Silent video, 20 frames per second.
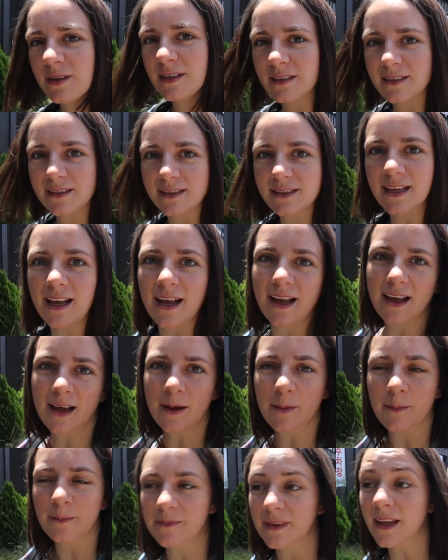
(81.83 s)
was
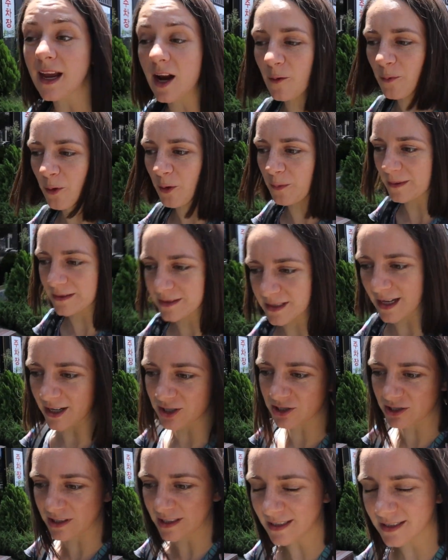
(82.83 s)
um, the airport bus
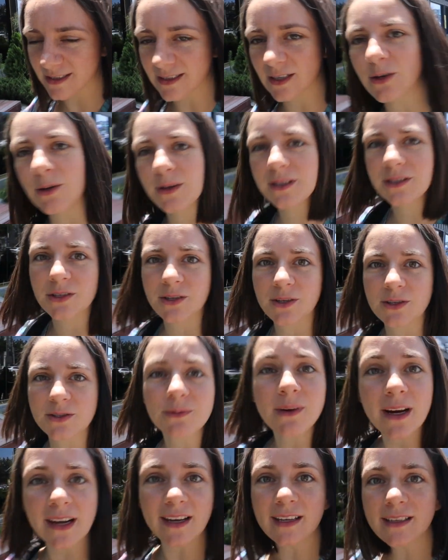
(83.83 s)
actually. So it took us
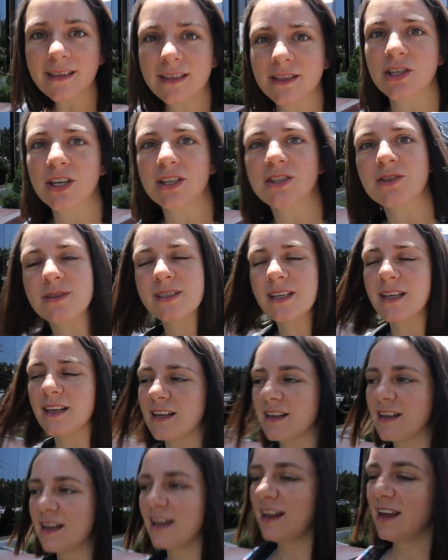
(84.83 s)
right into Jeju
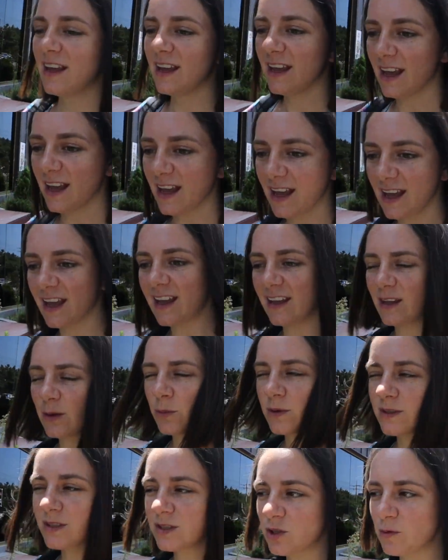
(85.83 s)
City and there
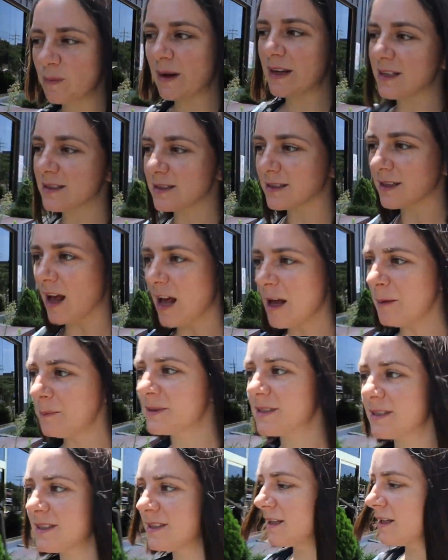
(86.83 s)
wasn't too many
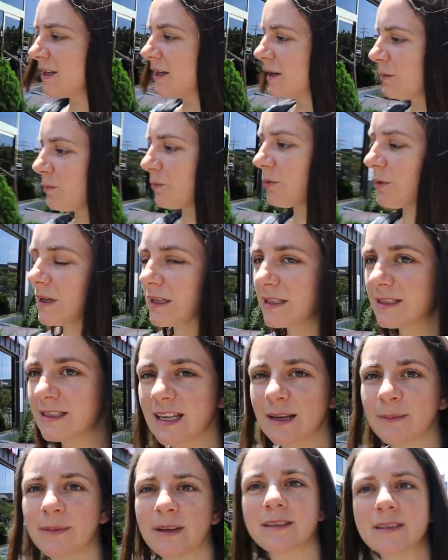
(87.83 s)
stops. Pretty
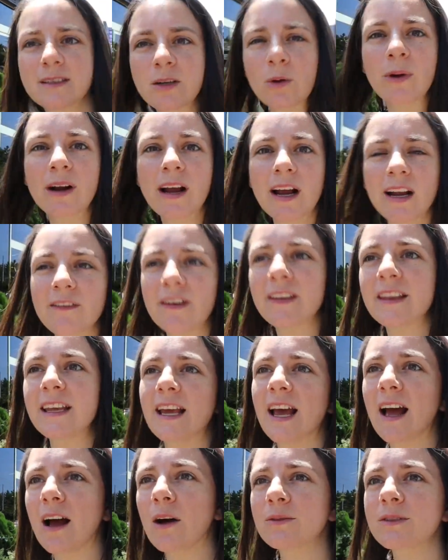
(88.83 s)
seamless. So we're kind of on
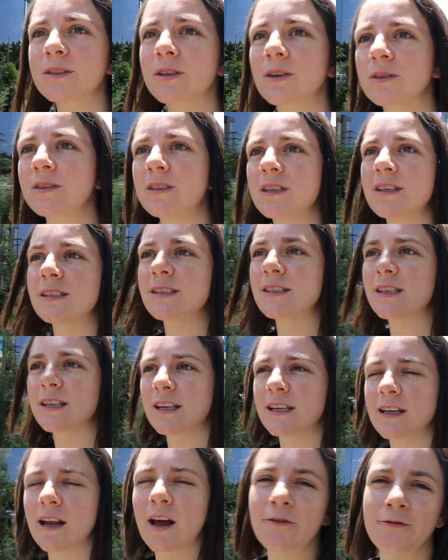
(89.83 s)
the outskirts of the
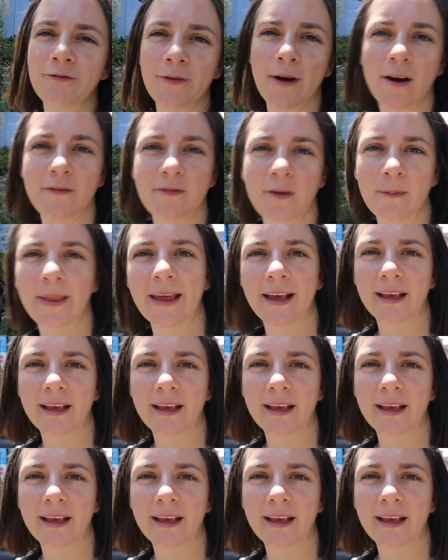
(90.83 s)
city, not far from